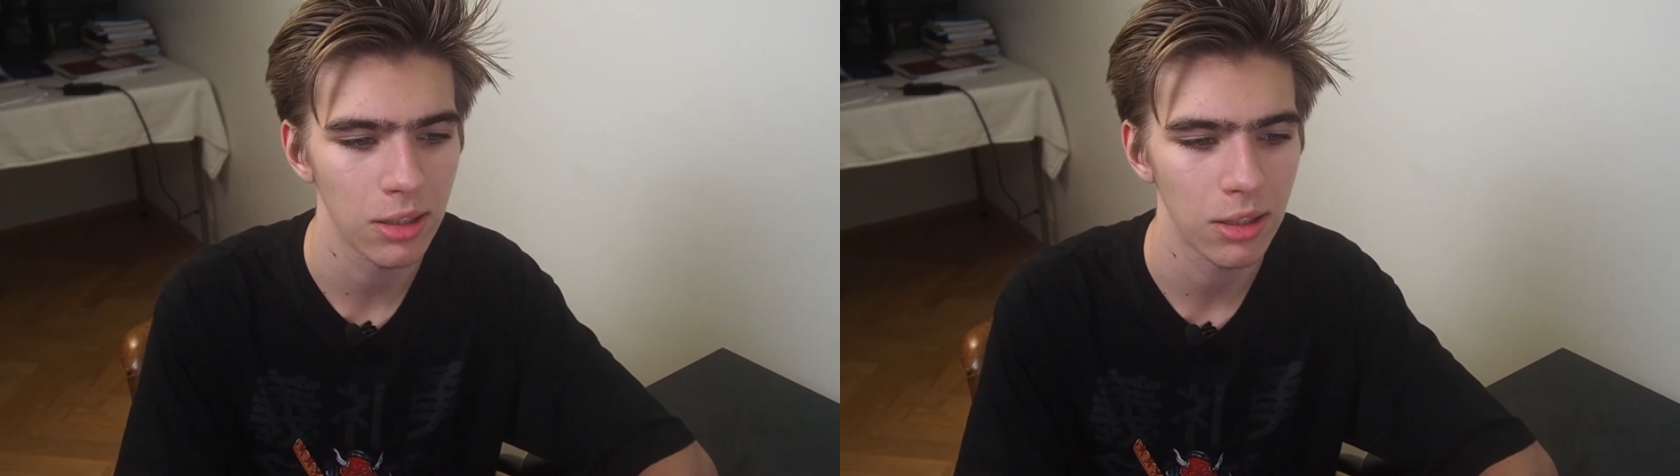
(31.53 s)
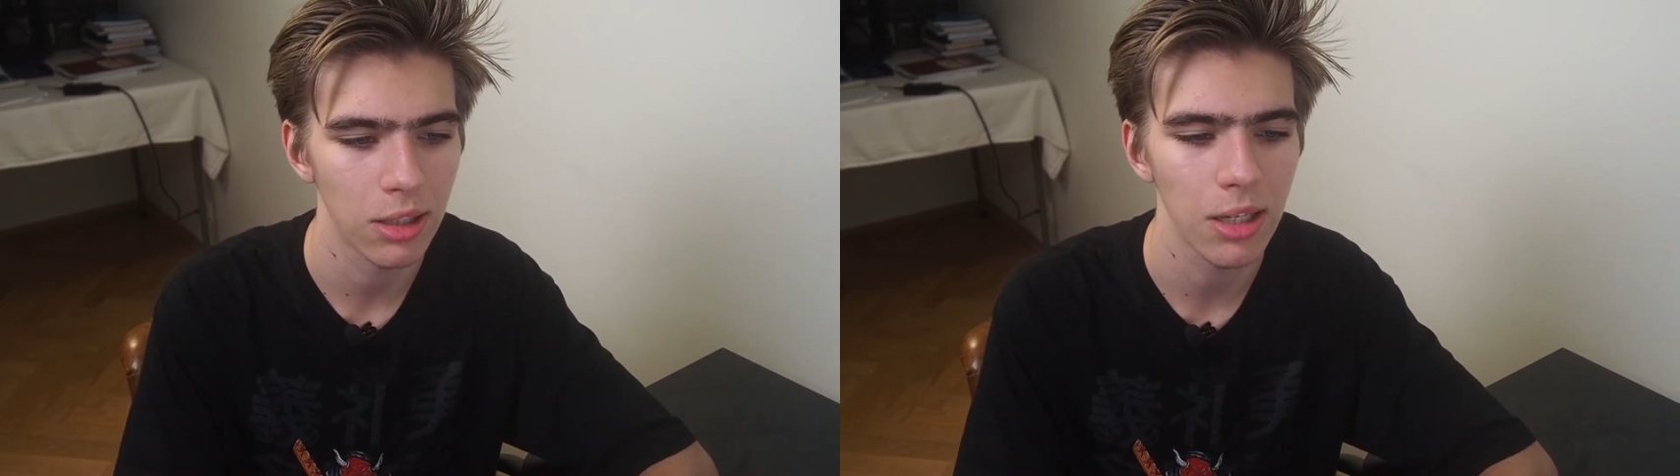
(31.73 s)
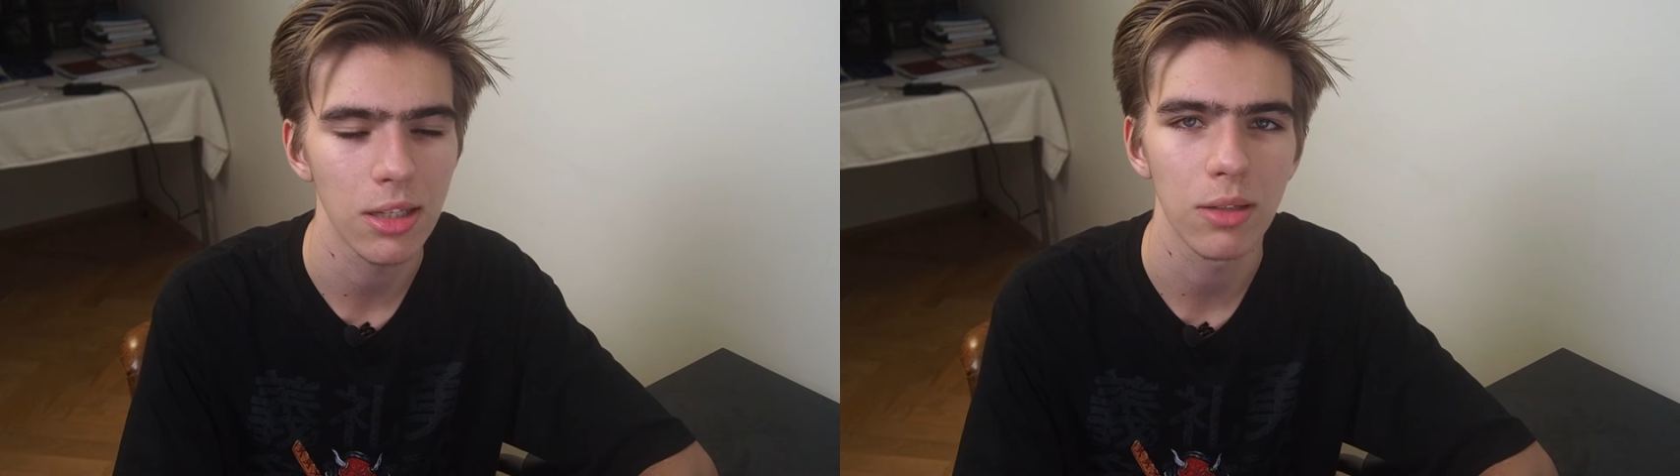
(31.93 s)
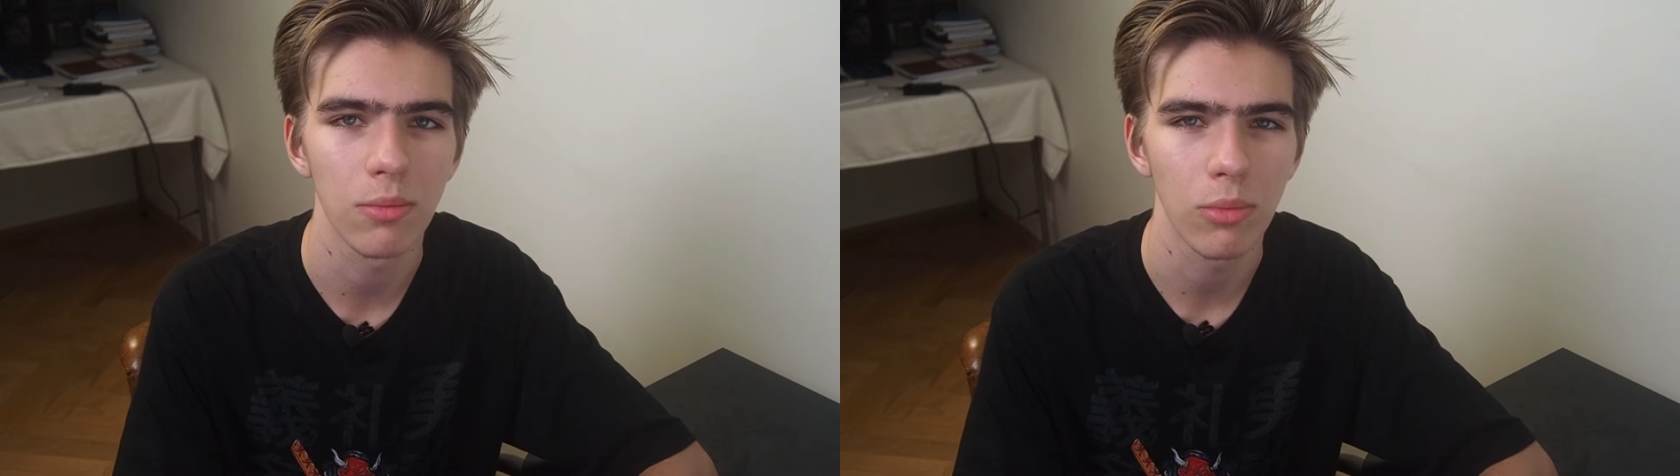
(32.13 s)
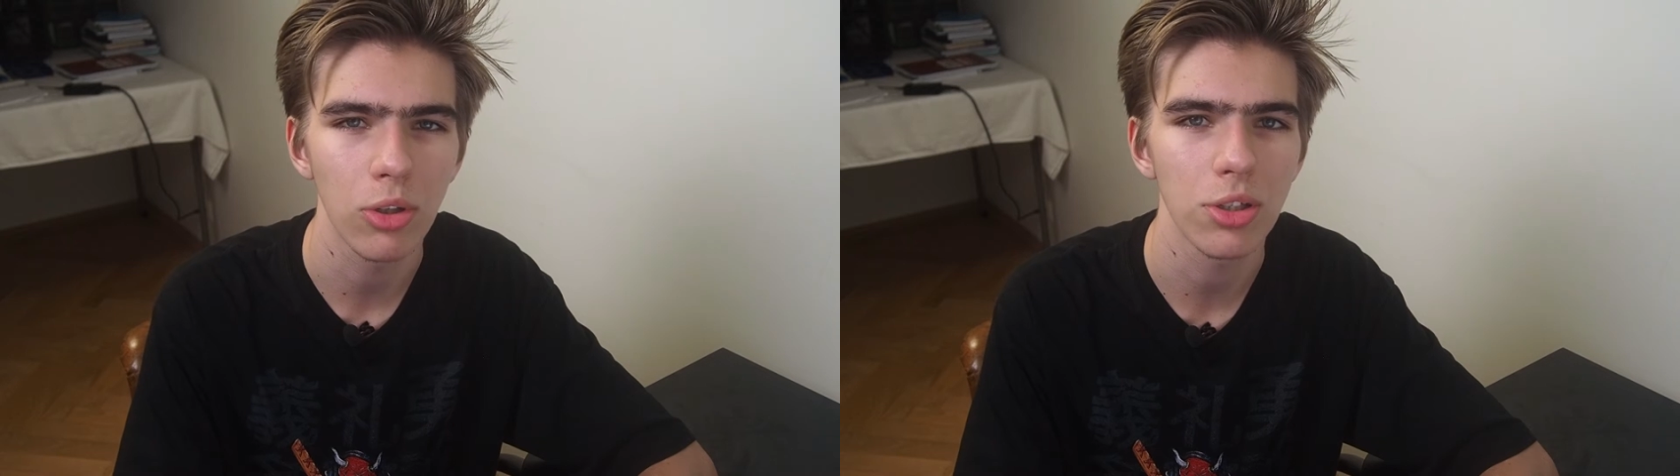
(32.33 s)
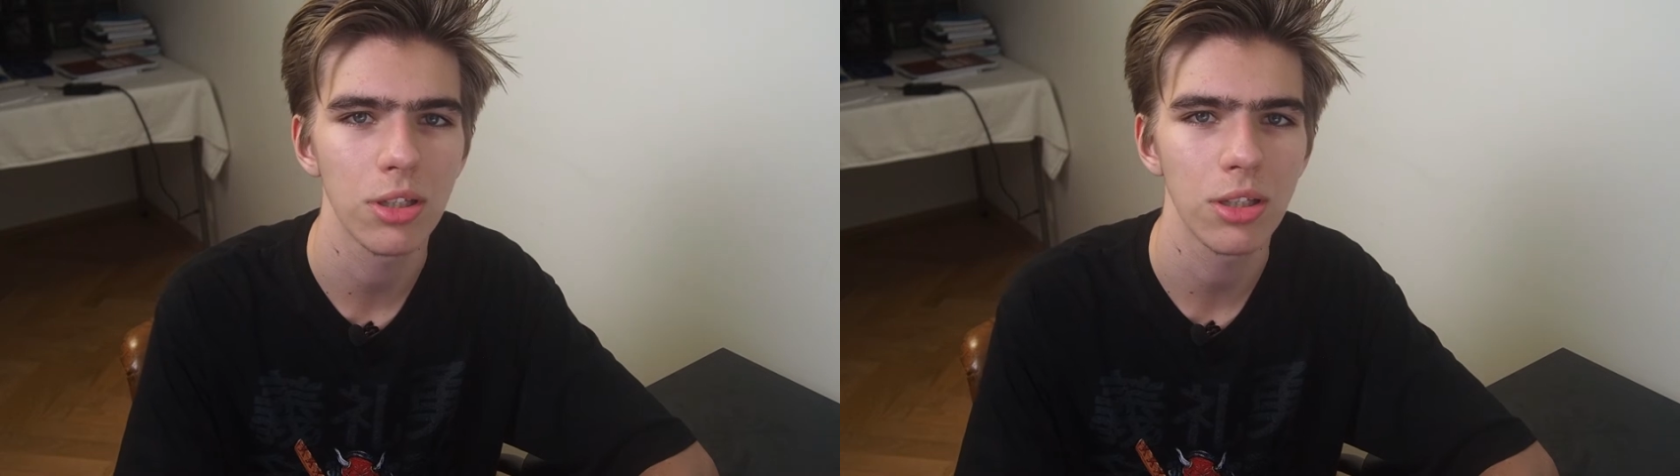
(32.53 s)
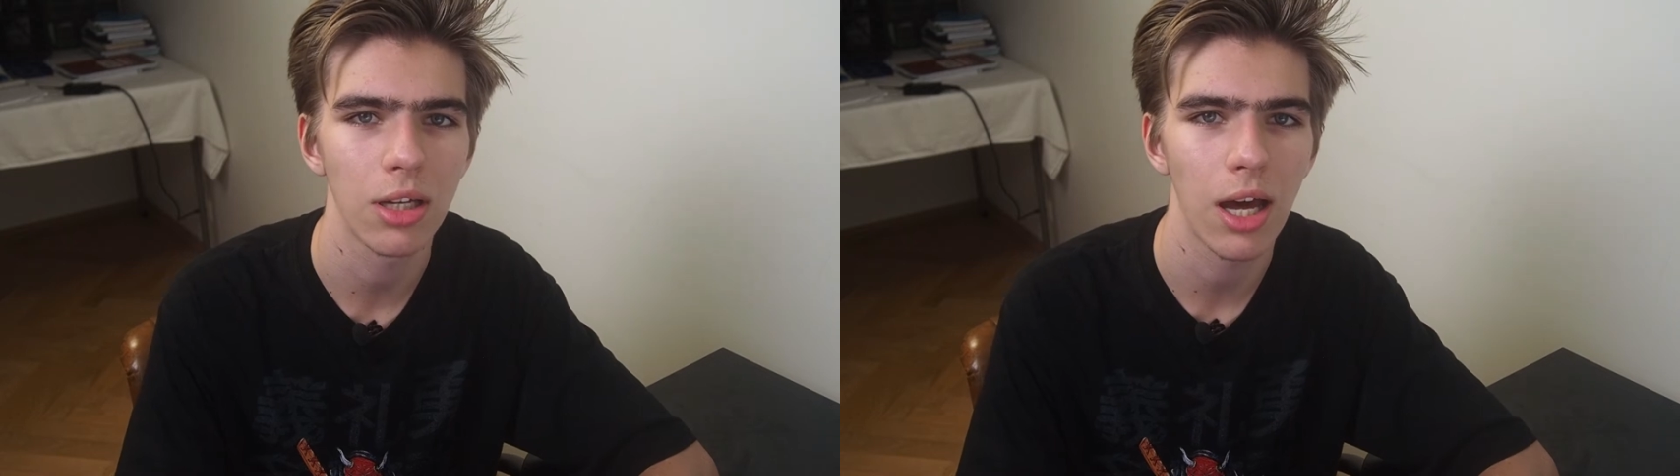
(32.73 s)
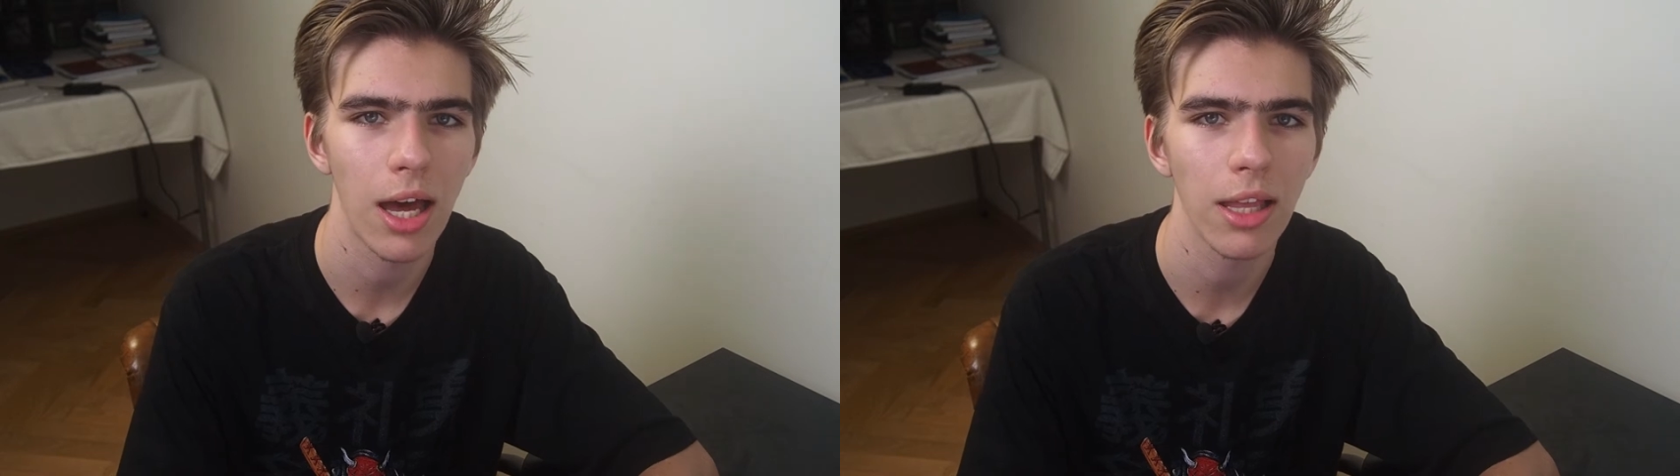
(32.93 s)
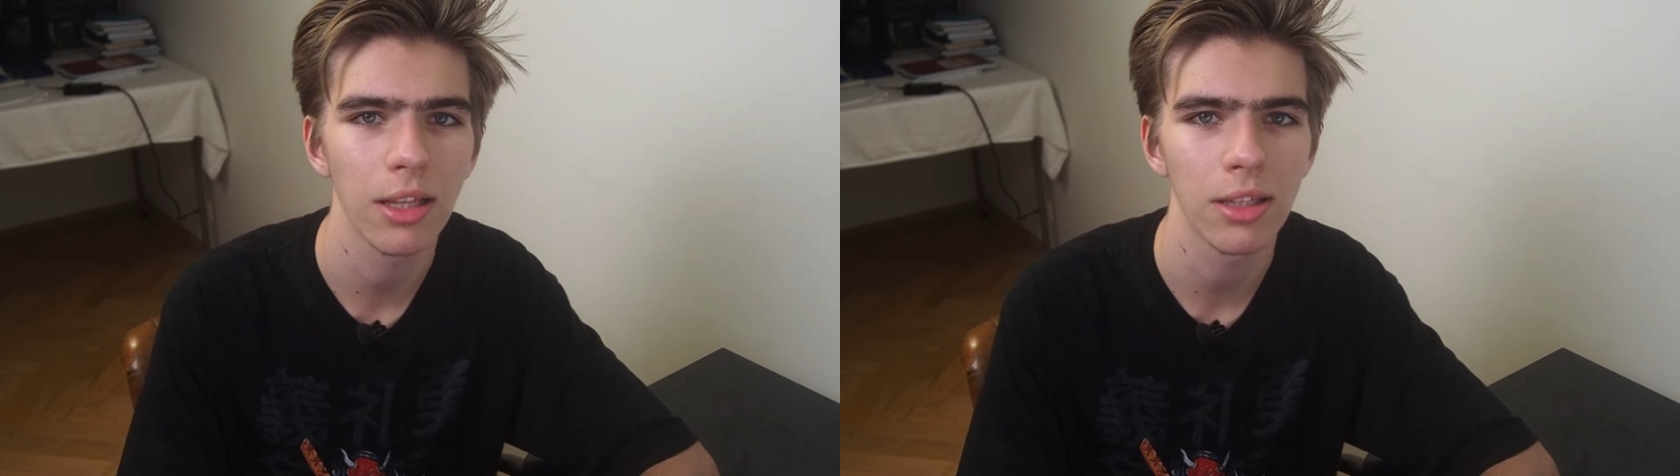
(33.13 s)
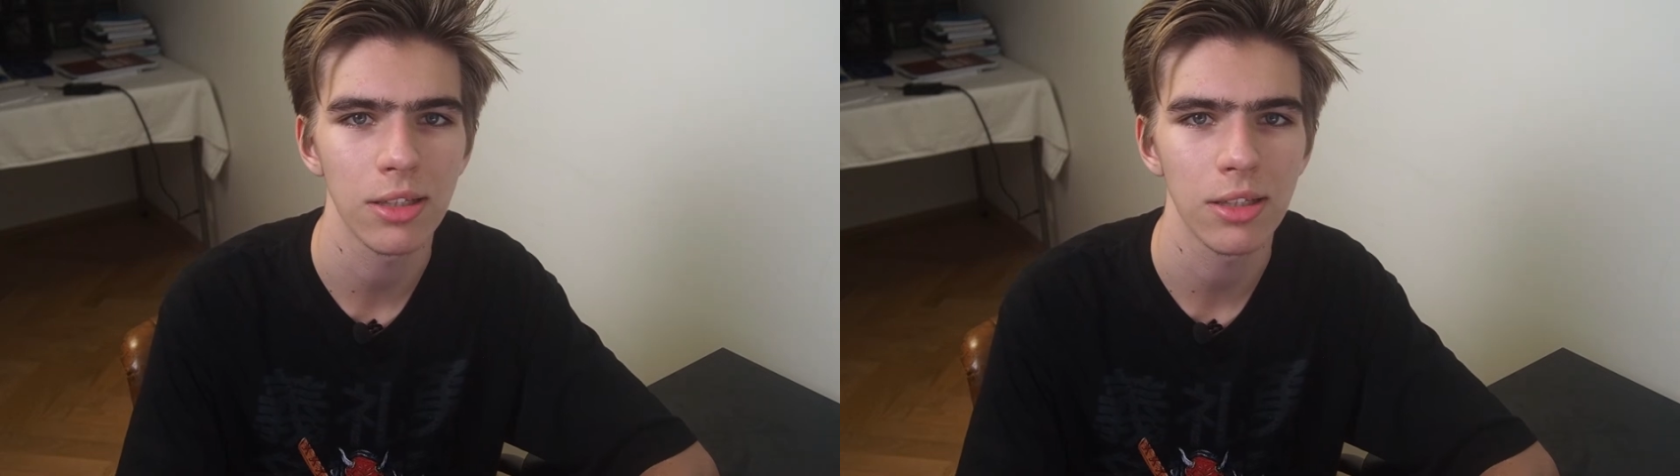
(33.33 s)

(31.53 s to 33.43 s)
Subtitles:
as the most island